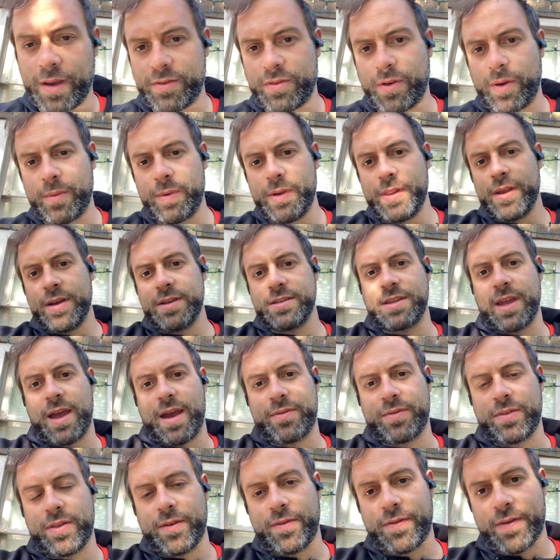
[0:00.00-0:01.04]
so I realized
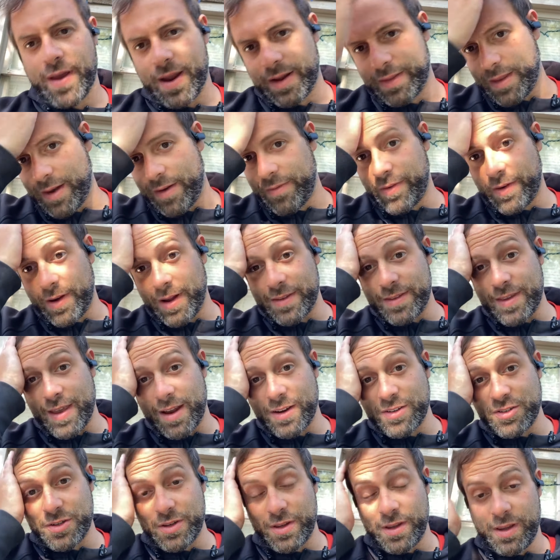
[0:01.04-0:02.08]
after the fact that I forgot to
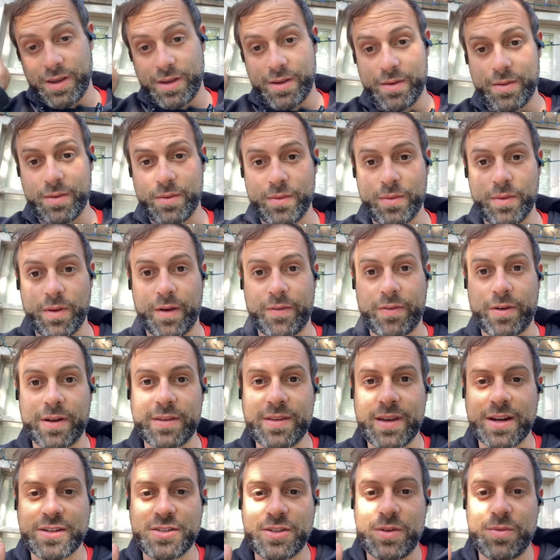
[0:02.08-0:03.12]
actually, I forgot to
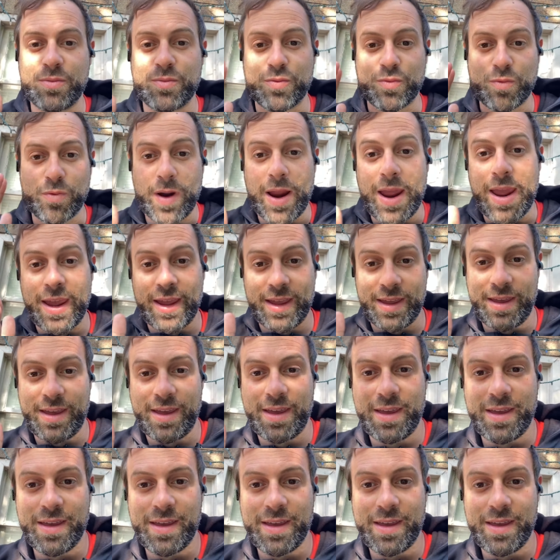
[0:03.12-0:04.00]
actually rank